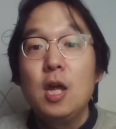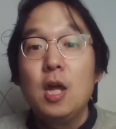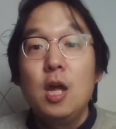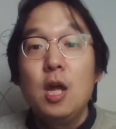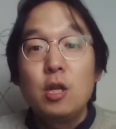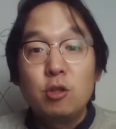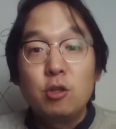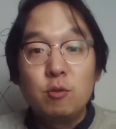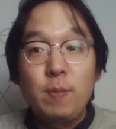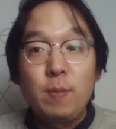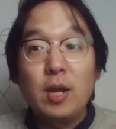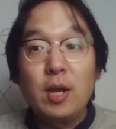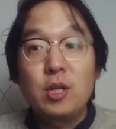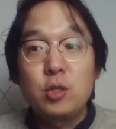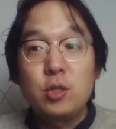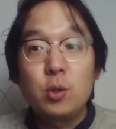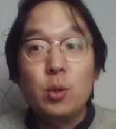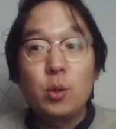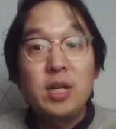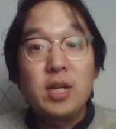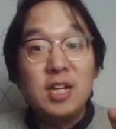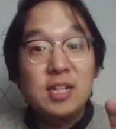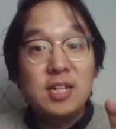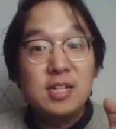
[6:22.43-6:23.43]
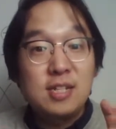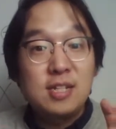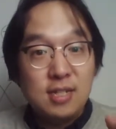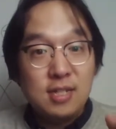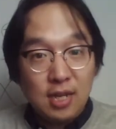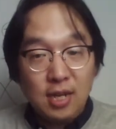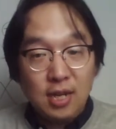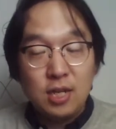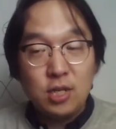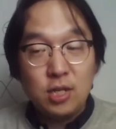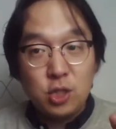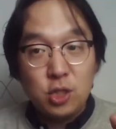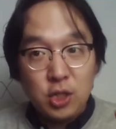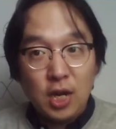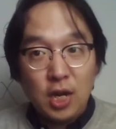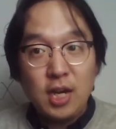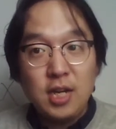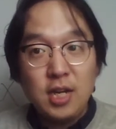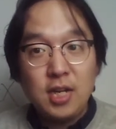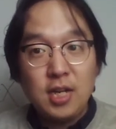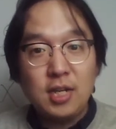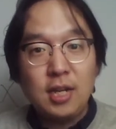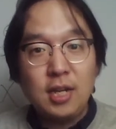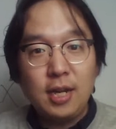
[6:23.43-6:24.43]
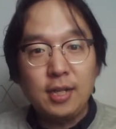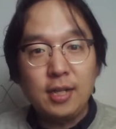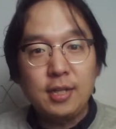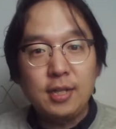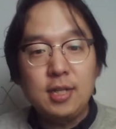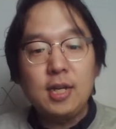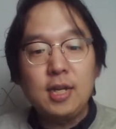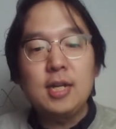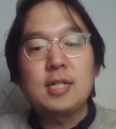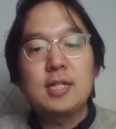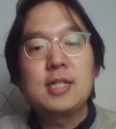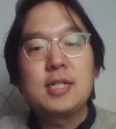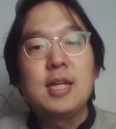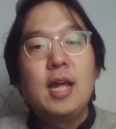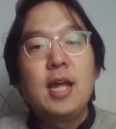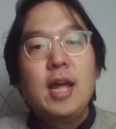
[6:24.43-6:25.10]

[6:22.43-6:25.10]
to make sure it is shaded like this.